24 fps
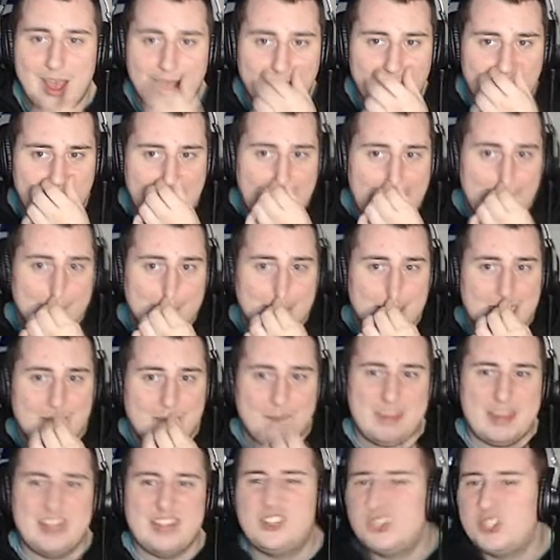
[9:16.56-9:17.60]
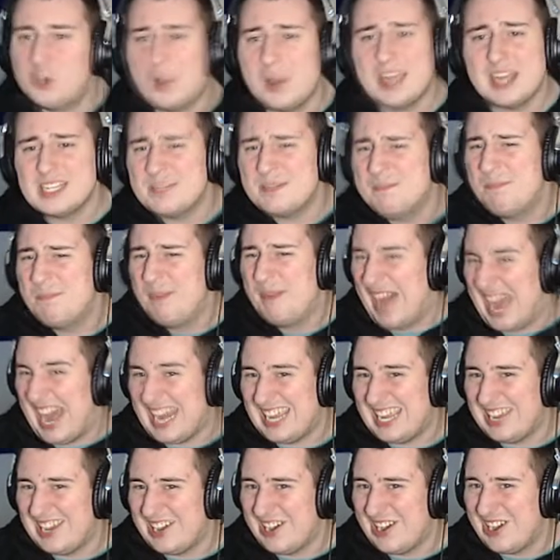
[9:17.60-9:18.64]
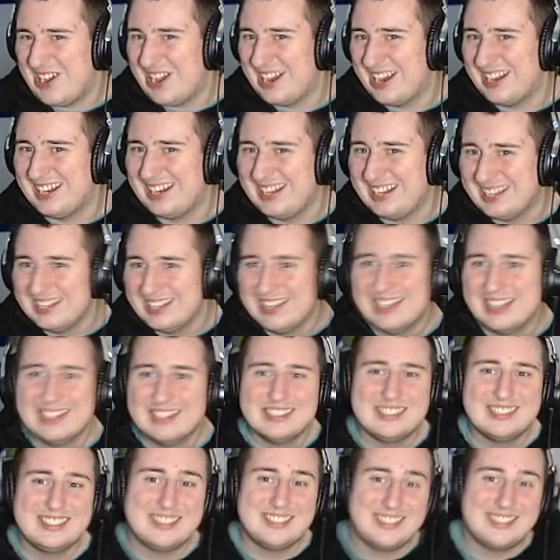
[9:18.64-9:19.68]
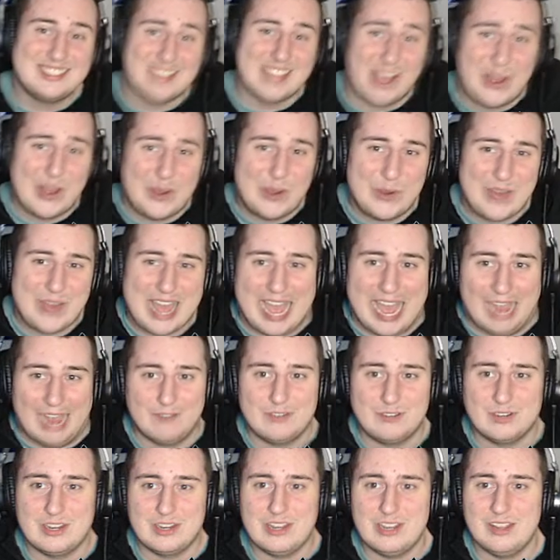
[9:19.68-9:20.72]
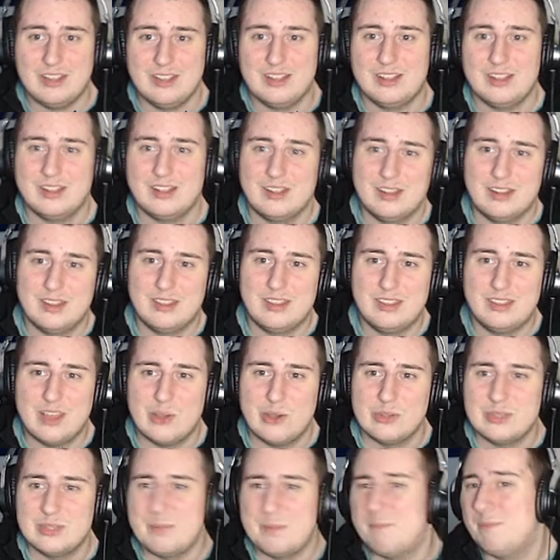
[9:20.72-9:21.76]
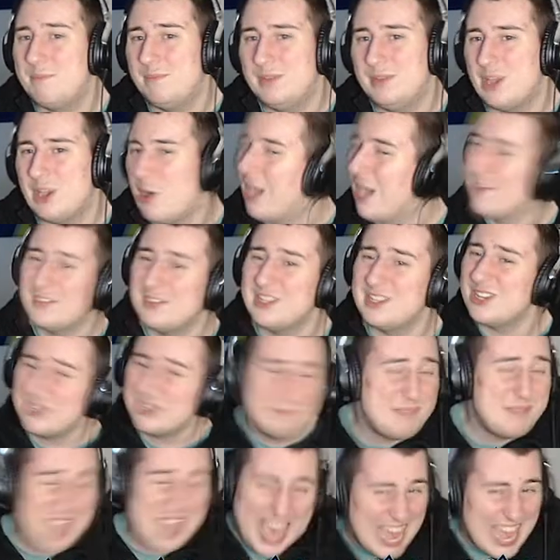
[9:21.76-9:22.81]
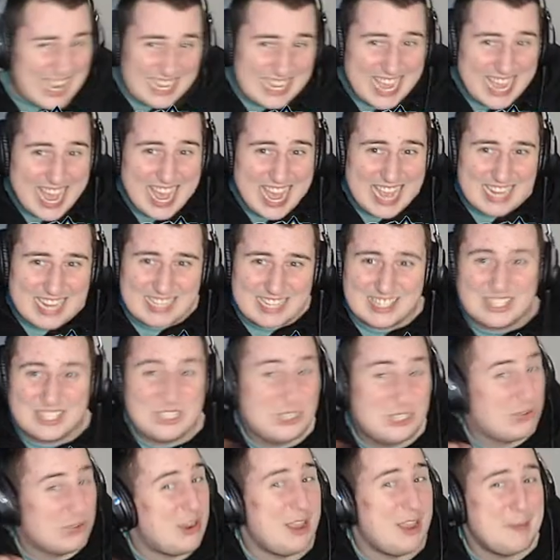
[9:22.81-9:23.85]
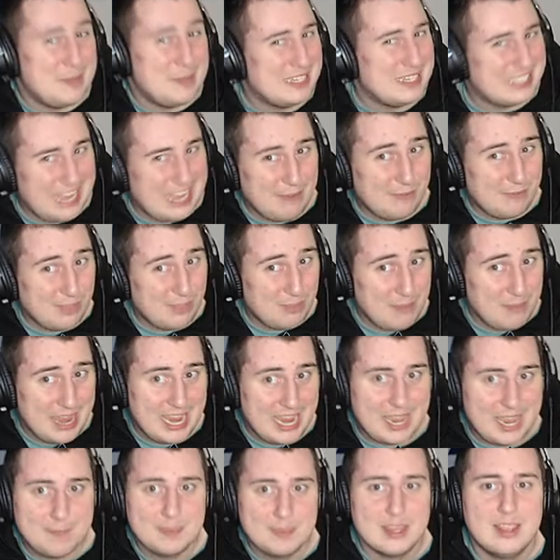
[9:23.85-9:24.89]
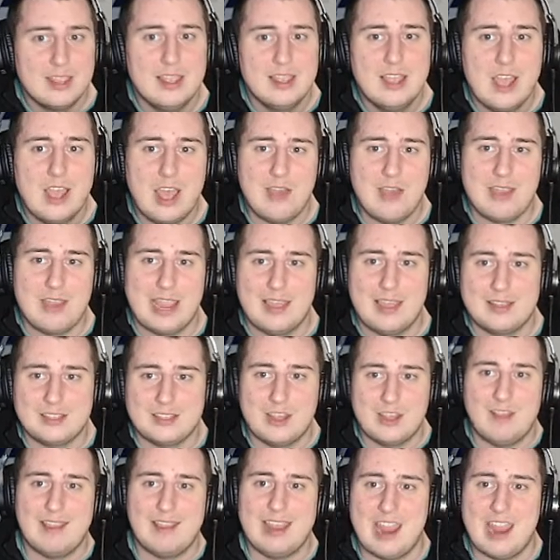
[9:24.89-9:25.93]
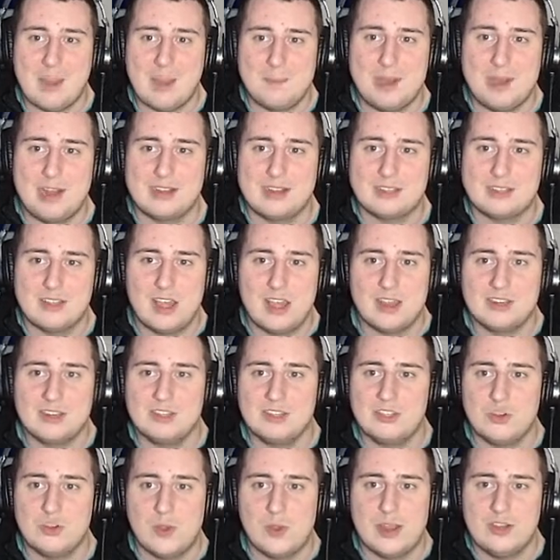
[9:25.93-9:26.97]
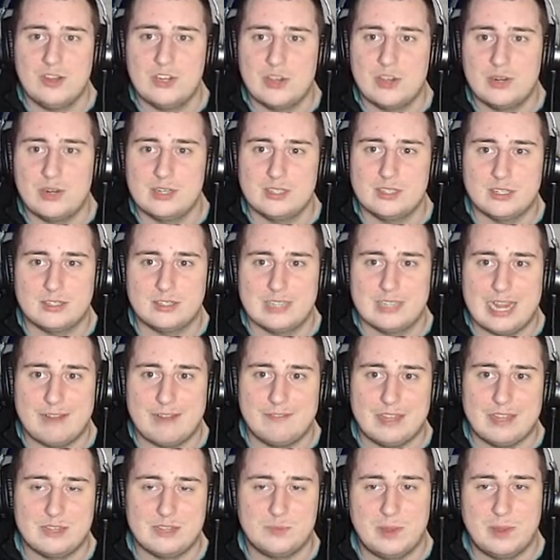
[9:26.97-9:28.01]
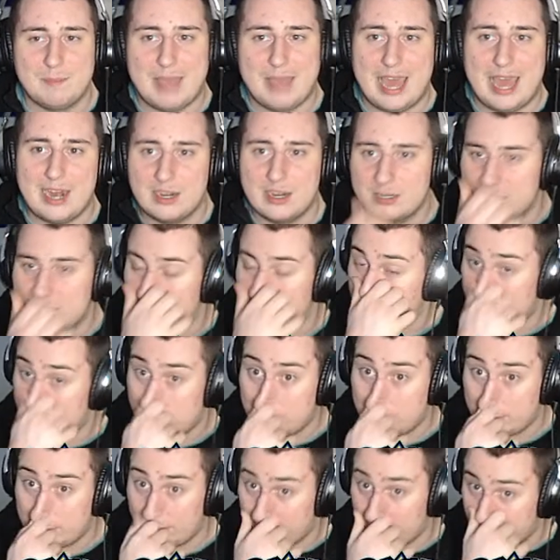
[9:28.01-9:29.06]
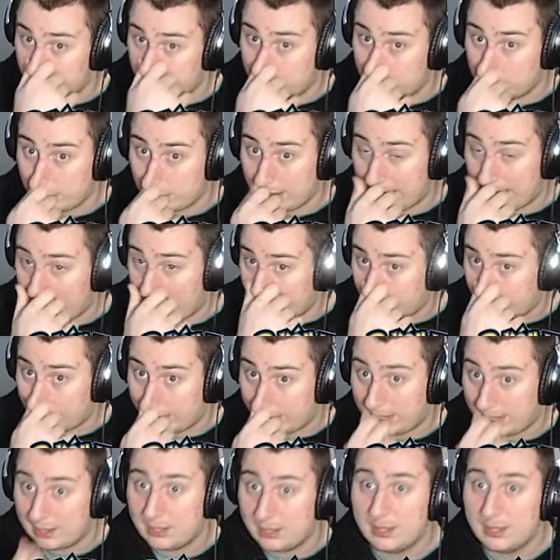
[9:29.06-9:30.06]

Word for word: I'm gonna be Joy's bodyguard. So, after those, go after those bad guys. Joy will be safe with me. Okay, that's all I care about. As long as Joy and Jonas are safe, that's what matters. Good, good. I agree.